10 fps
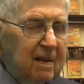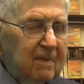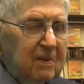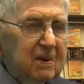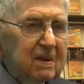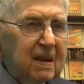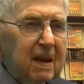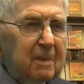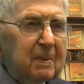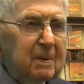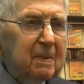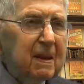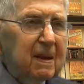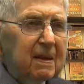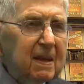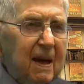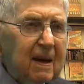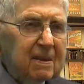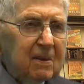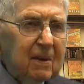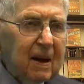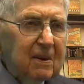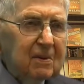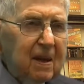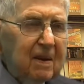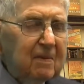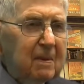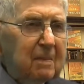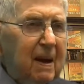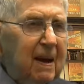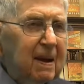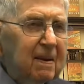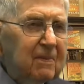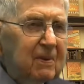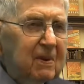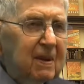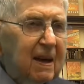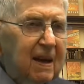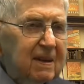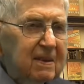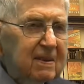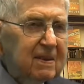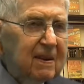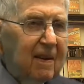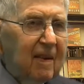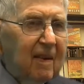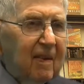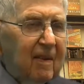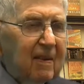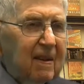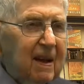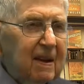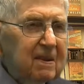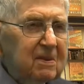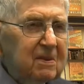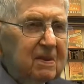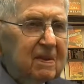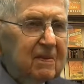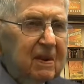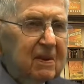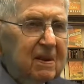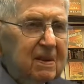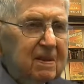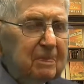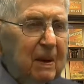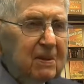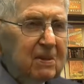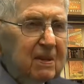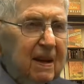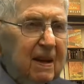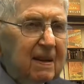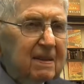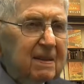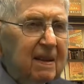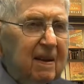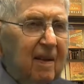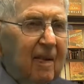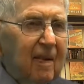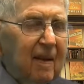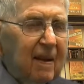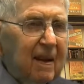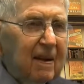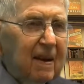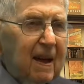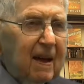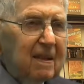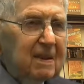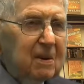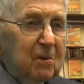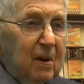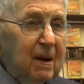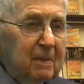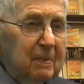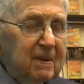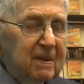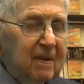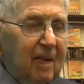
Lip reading: for example, being a doctor. I don't have the mind for a doctor. A doctor is a very specialized and highly credible